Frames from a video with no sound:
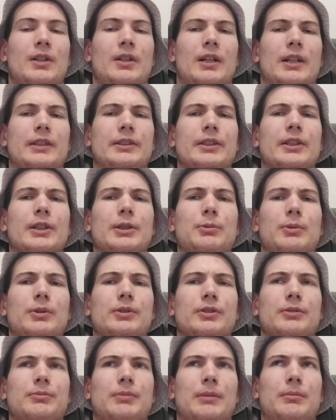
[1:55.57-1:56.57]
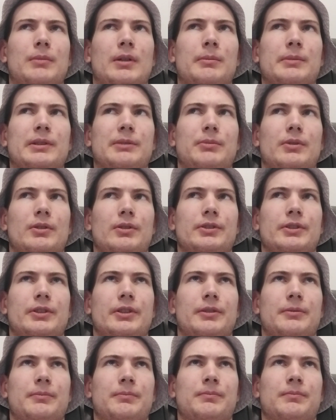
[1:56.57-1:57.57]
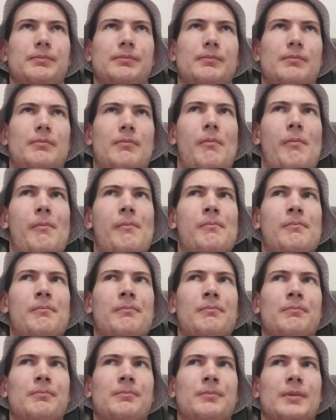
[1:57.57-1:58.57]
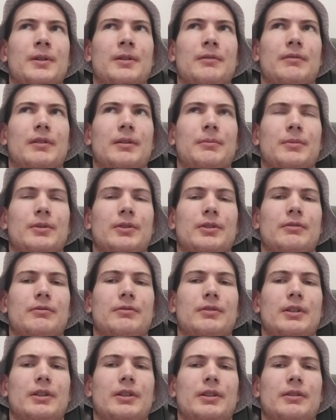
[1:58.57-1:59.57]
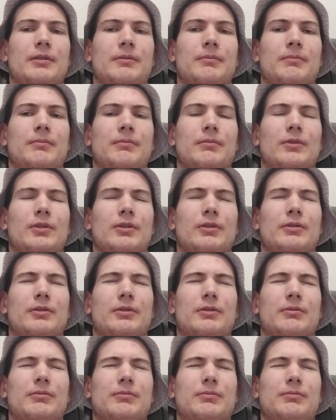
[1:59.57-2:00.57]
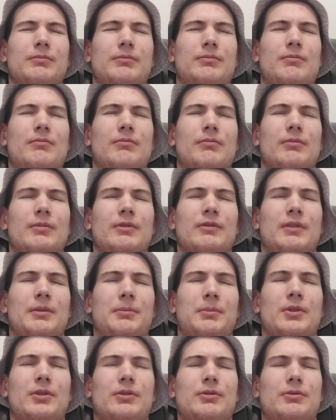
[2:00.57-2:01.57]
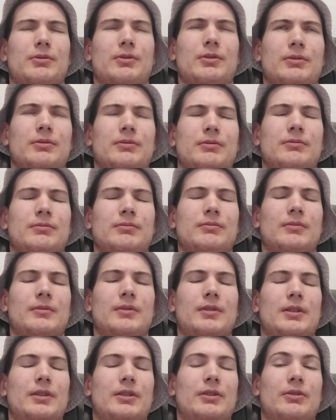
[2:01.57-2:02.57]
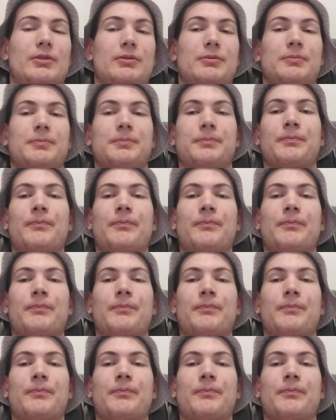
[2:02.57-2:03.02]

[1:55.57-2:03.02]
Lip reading: I think it was on my mom's birthday, if I'm not afraid, not if I'm not wrong. I don't know.